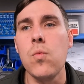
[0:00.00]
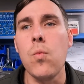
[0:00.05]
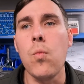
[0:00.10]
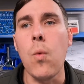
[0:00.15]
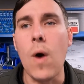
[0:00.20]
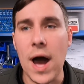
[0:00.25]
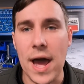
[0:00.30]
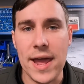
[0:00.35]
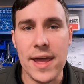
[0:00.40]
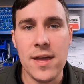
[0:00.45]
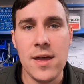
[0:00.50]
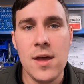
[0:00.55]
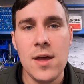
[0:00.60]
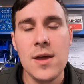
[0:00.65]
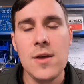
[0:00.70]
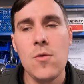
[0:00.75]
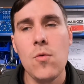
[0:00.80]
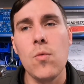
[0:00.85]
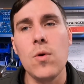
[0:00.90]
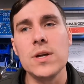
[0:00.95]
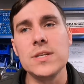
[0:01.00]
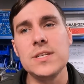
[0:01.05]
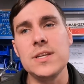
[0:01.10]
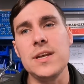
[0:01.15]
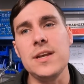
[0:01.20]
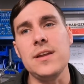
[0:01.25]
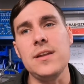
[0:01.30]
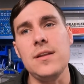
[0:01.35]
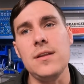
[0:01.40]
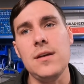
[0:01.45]
why. Was
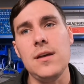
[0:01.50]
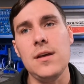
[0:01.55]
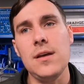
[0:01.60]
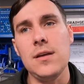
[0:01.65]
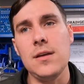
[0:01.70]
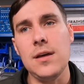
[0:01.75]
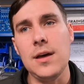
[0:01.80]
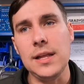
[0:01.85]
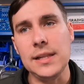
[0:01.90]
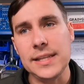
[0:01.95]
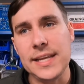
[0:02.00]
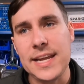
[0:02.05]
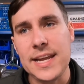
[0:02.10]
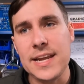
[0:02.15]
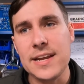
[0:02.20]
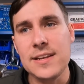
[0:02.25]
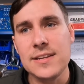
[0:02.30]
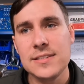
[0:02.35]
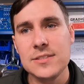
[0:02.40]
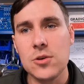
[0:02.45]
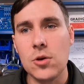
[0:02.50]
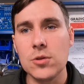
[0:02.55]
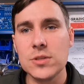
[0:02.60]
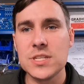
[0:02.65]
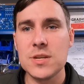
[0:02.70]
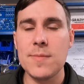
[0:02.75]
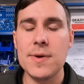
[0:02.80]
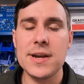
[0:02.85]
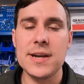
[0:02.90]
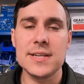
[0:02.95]
it a lead told
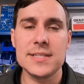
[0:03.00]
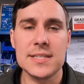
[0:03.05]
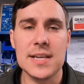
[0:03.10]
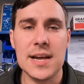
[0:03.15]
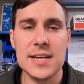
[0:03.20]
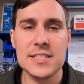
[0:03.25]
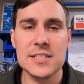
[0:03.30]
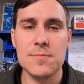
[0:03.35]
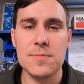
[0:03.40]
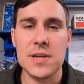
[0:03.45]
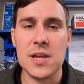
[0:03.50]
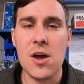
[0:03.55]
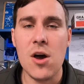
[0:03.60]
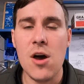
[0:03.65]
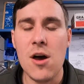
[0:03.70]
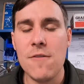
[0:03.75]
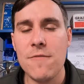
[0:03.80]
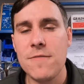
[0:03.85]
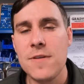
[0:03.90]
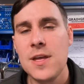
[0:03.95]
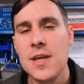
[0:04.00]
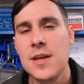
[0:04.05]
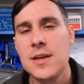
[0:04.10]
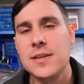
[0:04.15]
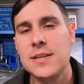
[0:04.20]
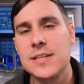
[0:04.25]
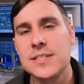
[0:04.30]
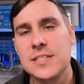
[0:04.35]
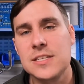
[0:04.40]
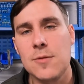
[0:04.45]
somebody to sign something off?
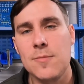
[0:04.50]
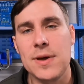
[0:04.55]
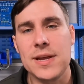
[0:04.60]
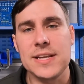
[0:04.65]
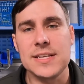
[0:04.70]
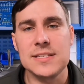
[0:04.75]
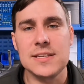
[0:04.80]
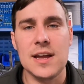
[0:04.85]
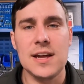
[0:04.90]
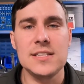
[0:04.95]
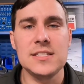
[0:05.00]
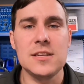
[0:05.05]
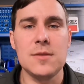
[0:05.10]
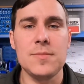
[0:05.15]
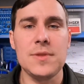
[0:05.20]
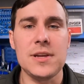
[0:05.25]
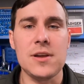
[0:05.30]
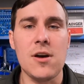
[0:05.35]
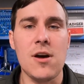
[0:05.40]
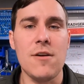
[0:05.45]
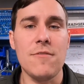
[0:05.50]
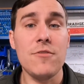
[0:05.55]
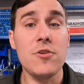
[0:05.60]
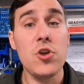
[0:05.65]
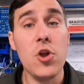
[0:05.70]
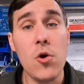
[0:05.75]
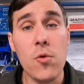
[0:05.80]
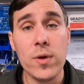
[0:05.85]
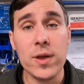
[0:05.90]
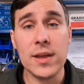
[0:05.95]
Did somebody sign something off
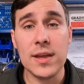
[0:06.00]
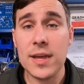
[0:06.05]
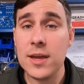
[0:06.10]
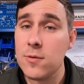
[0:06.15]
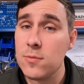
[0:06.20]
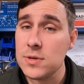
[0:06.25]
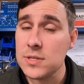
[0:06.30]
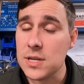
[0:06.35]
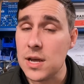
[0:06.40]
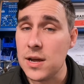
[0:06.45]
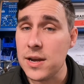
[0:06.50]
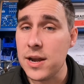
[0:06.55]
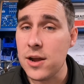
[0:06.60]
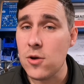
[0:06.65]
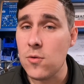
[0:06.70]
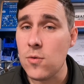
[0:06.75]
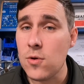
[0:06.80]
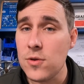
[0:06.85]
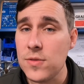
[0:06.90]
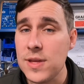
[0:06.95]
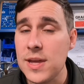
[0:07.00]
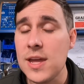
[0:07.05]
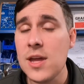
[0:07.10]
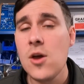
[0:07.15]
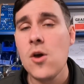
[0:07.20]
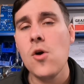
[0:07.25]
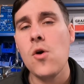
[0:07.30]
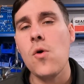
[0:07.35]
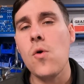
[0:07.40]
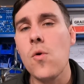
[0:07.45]
knowing it was unairworthy?
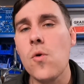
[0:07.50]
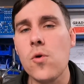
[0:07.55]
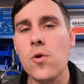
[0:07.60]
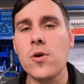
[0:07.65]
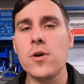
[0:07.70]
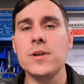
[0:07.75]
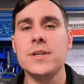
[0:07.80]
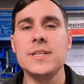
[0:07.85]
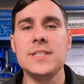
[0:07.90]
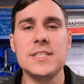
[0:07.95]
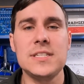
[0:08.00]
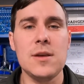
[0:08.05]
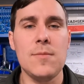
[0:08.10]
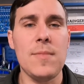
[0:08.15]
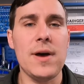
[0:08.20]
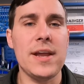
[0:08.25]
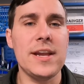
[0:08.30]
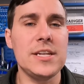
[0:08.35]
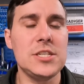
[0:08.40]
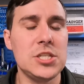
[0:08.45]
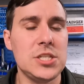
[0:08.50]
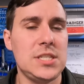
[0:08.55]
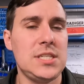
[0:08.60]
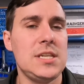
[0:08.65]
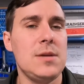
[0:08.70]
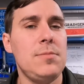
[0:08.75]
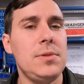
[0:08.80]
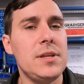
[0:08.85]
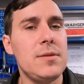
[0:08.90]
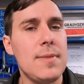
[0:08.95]
Or did somebody just
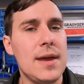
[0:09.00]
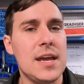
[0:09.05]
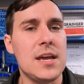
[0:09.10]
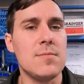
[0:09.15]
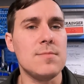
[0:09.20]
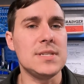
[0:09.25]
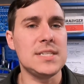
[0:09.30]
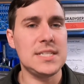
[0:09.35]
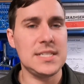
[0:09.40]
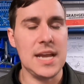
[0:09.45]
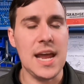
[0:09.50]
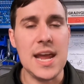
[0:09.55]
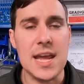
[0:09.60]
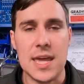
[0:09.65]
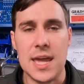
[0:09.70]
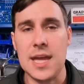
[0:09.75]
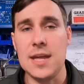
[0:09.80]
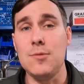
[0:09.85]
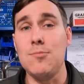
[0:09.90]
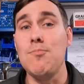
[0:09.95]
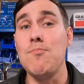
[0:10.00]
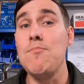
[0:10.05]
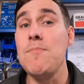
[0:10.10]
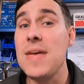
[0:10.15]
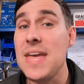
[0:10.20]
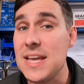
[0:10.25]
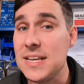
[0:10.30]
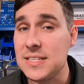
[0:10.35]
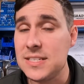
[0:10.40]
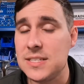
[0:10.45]
simply make a mistake and
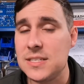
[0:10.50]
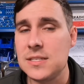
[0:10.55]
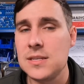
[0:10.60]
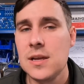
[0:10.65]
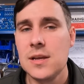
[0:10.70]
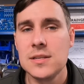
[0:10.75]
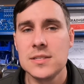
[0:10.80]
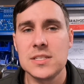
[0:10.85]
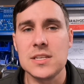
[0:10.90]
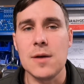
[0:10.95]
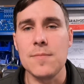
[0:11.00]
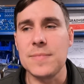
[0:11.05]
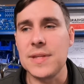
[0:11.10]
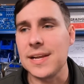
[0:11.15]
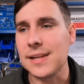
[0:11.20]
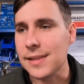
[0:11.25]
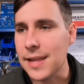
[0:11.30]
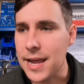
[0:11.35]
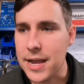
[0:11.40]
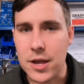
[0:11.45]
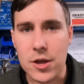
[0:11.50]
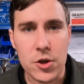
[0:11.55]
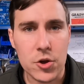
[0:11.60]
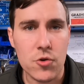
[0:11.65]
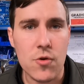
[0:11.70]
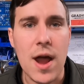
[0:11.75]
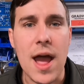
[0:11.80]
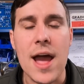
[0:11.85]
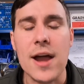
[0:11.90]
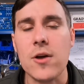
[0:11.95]
miss something like a
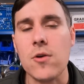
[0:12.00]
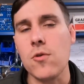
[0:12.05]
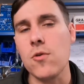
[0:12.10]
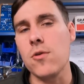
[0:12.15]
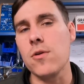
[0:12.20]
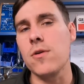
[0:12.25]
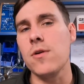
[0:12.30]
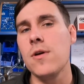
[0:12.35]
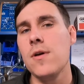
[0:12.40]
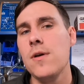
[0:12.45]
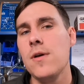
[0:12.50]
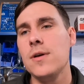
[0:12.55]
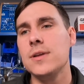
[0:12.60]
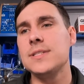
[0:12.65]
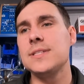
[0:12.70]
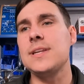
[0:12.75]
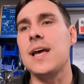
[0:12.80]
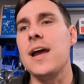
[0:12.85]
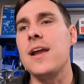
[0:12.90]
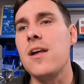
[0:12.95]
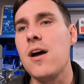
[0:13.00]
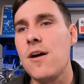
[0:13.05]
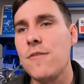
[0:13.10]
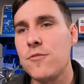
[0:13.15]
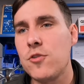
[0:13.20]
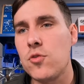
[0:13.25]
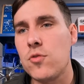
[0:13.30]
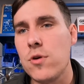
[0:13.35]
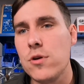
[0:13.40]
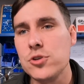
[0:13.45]
crack or sign off
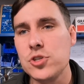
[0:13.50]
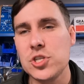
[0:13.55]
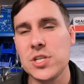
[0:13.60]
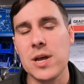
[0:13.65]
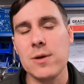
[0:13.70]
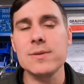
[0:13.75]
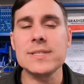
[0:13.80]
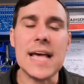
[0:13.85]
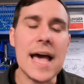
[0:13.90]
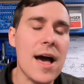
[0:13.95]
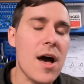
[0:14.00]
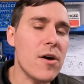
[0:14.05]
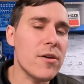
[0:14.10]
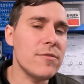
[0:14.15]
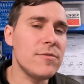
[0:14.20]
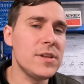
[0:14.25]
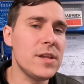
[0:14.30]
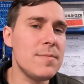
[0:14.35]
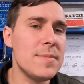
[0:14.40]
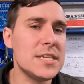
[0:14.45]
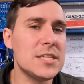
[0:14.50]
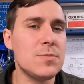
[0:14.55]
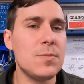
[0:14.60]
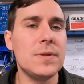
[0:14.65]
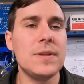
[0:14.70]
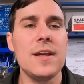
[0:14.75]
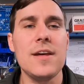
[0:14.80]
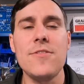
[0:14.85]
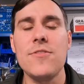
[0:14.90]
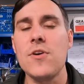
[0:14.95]
corrosion that was out of limits,
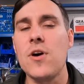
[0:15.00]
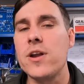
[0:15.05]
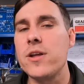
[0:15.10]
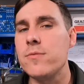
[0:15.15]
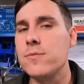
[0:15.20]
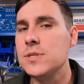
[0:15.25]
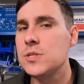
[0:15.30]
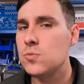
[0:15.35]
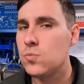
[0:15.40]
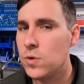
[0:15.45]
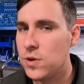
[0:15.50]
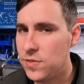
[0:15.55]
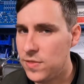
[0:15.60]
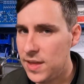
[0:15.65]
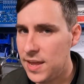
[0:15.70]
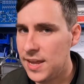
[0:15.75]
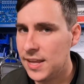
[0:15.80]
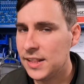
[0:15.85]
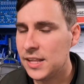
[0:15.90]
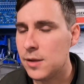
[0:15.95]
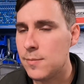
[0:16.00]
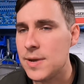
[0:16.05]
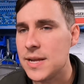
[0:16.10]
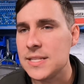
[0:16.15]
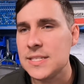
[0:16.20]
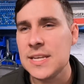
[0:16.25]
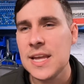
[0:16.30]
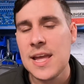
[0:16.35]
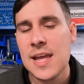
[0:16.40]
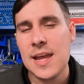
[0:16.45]
but they thought it was within
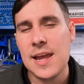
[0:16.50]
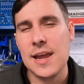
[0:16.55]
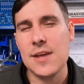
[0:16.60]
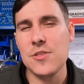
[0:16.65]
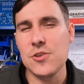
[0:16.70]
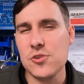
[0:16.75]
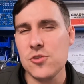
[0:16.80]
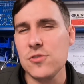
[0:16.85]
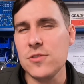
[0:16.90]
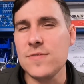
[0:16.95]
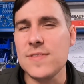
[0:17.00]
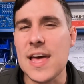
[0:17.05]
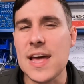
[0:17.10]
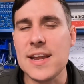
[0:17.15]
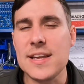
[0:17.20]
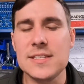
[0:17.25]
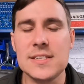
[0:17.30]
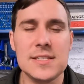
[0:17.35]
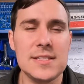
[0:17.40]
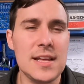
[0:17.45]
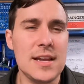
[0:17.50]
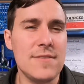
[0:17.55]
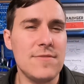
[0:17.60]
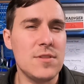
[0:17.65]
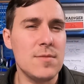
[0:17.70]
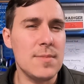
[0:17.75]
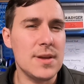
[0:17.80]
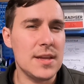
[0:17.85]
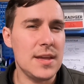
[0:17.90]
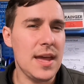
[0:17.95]
limits? And the truth of that is that if
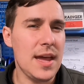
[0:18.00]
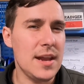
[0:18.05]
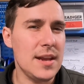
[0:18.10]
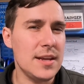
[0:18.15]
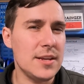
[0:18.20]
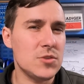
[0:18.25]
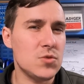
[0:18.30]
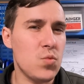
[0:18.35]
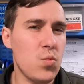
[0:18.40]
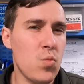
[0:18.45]
the mechanics